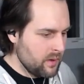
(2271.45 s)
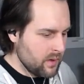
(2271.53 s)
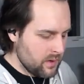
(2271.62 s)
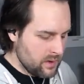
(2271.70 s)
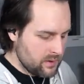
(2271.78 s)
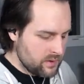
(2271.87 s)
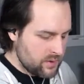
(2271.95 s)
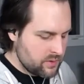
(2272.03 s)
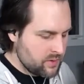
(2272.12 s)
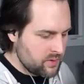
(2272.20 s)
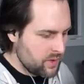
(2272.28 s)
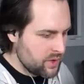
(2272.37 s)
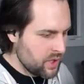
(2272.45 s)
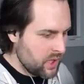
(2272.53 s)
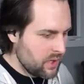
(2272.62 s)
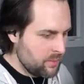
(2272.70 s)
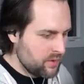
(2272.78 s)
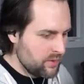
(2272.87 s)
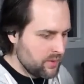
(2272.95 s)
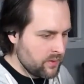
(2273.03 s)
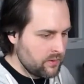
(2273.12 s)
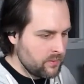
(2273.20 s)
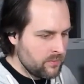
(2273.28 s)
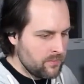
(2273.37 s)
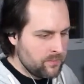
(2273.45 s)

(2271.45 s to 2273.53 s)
the sort of chukka boots,